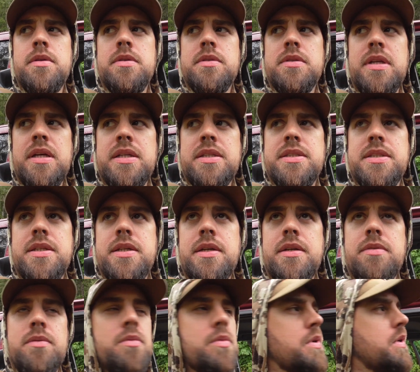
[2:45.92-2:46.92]
That's it.
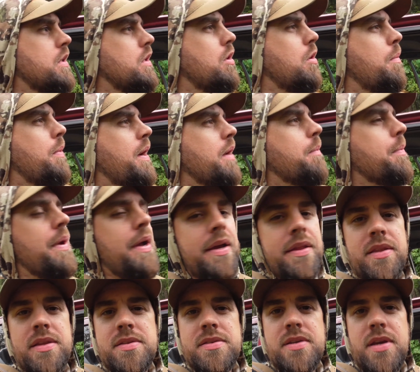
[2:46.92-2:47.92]
We're gonna go bike
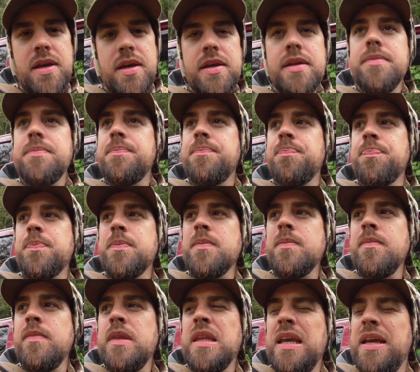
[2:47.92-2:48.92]
behind this gate
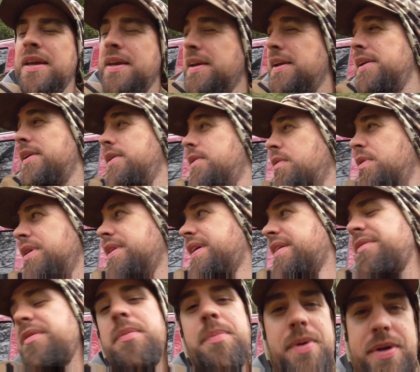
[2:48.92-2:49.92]
with
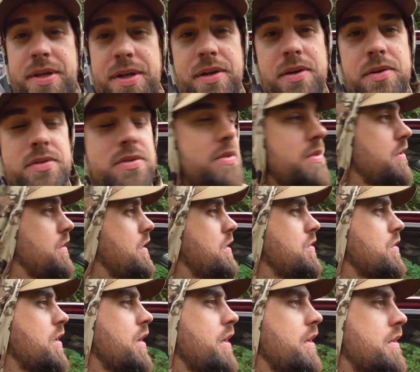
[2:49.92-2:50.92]
everybody else. There's
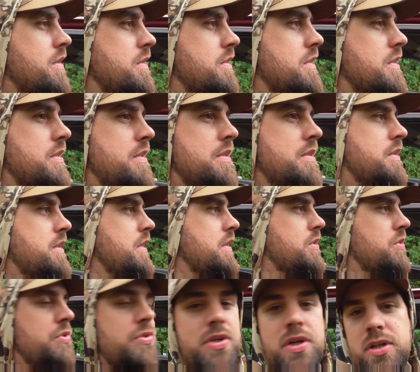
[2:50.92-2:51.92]
like 6
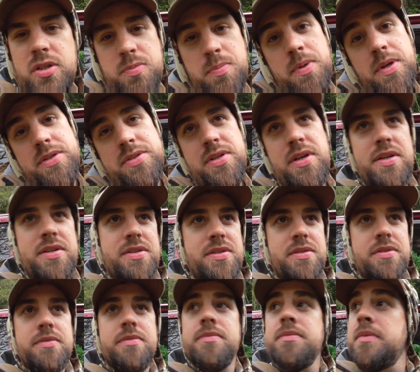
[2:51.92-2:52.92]
trucks plus us.
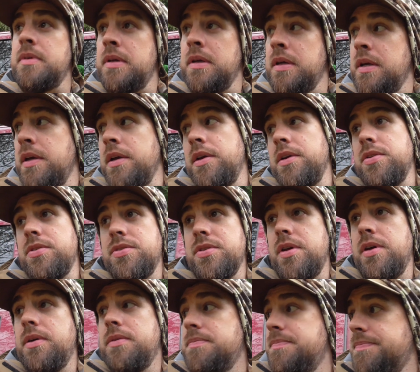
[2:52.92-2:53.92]
So,